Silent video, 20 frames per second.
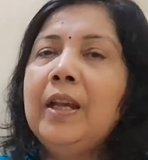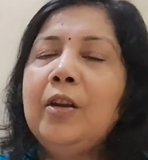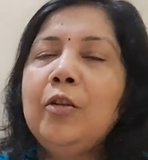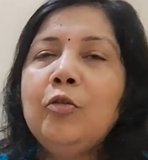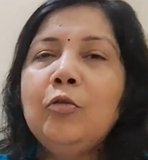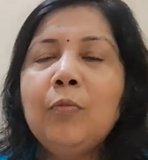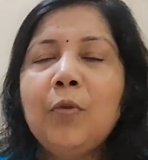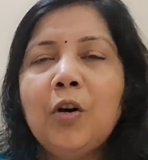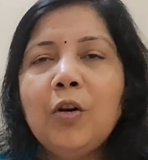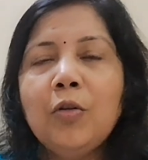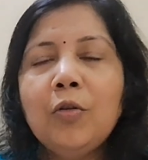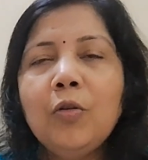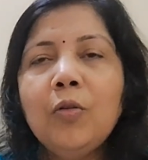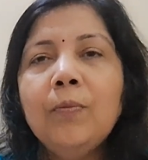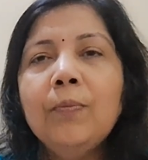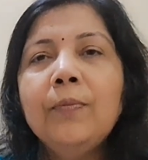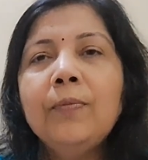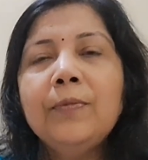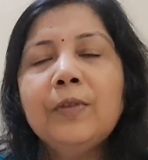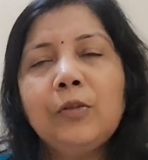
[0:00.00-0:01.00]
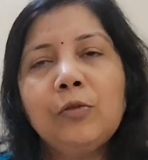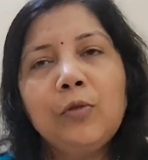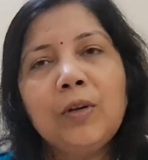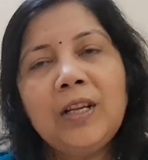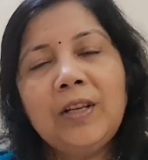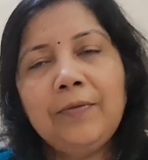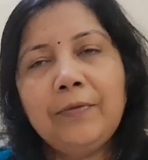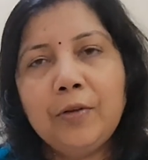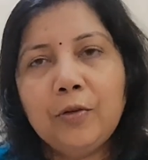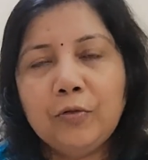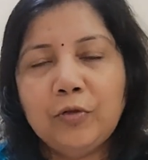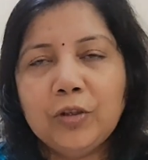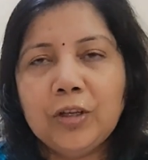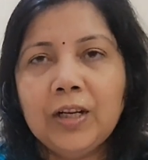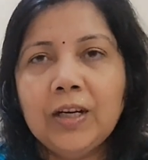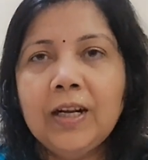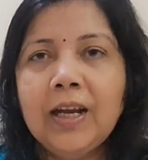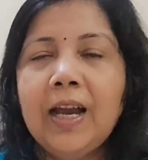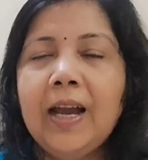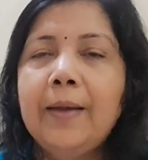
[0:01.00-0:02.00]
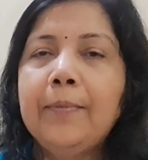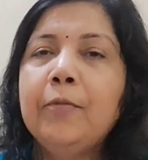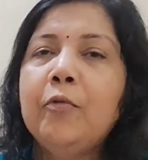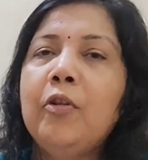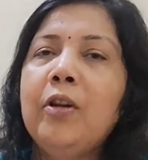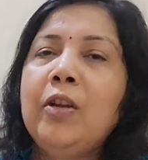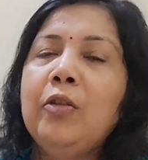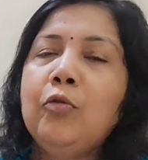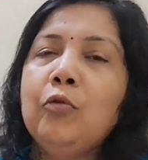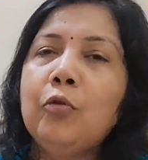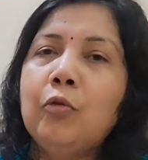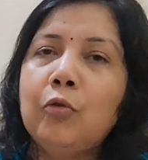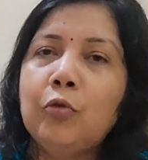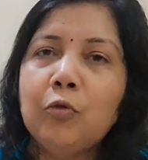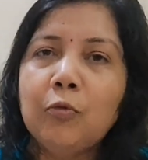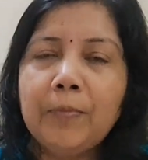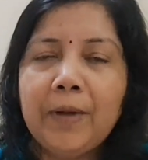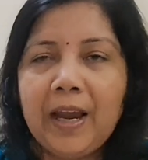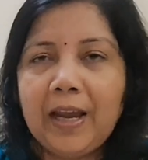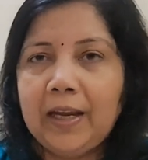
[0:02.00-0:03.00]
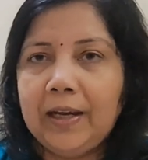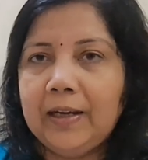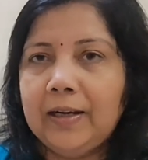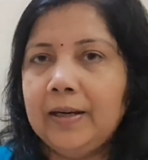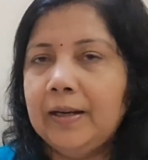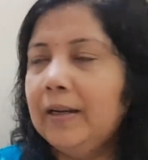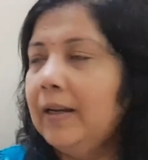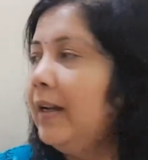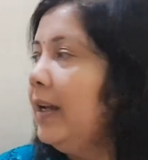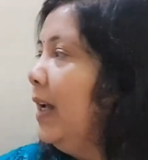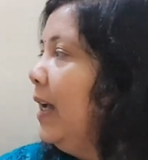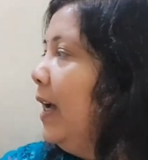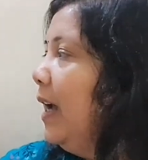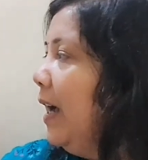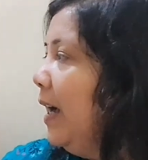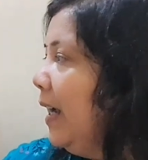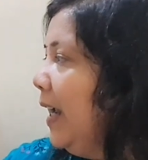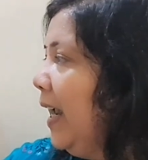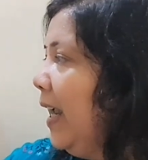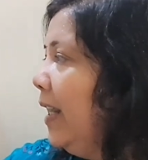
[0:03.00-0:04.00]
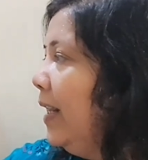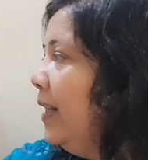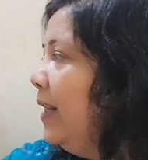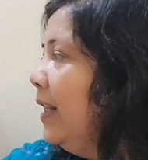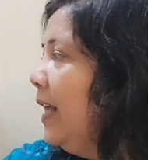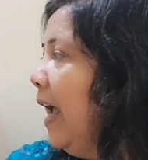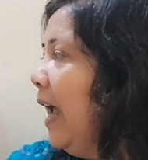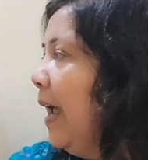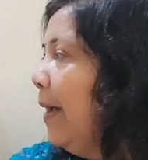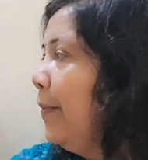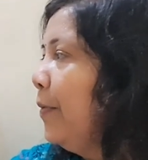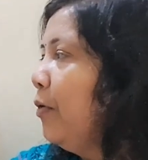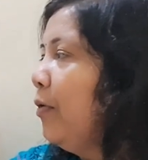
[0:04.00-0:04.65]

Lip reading: Tomorrow, so in future I am going to go to bank. Again I am